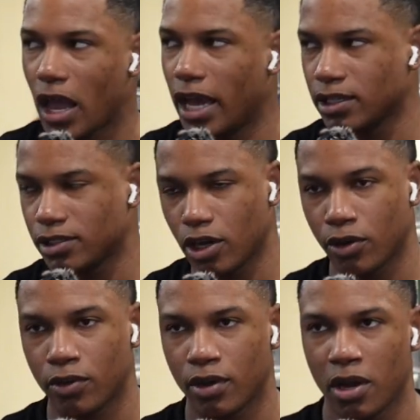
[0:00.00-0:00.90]
and
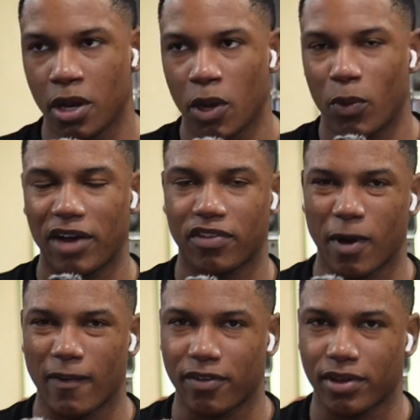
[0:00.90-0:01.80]
so we have to
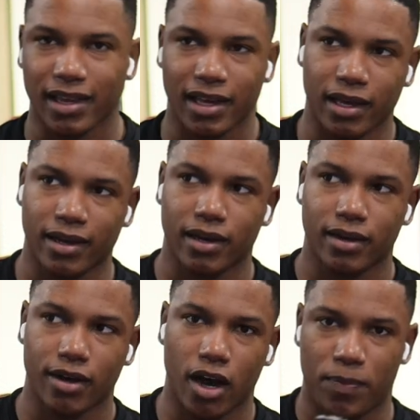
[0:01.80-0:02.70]
move everything
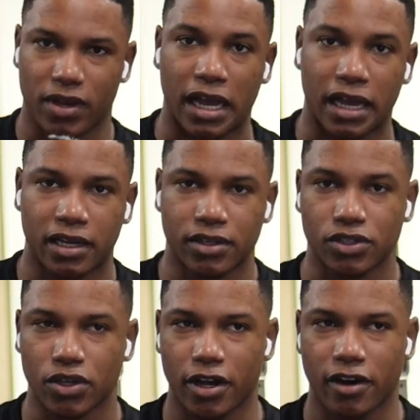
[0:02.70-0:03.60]
up a day.
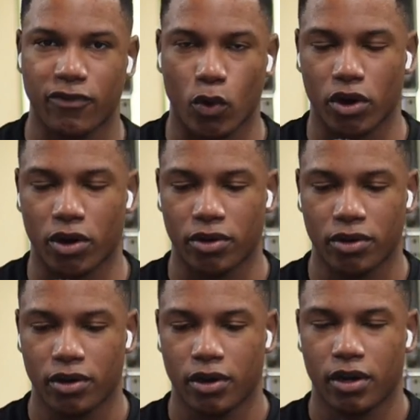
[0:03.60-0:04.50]
So therefore,
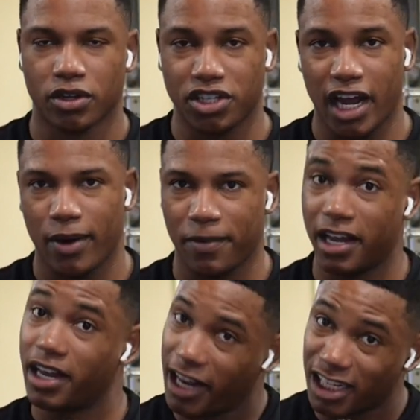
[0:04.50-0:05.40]
today we're gonna
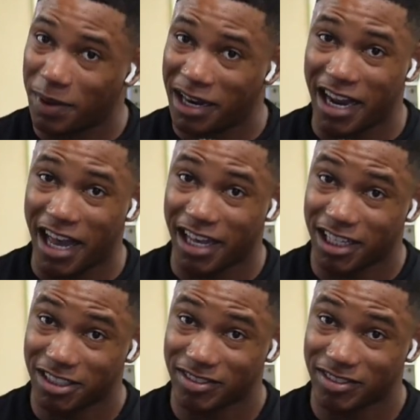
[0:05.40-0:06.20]
hit an SBD day.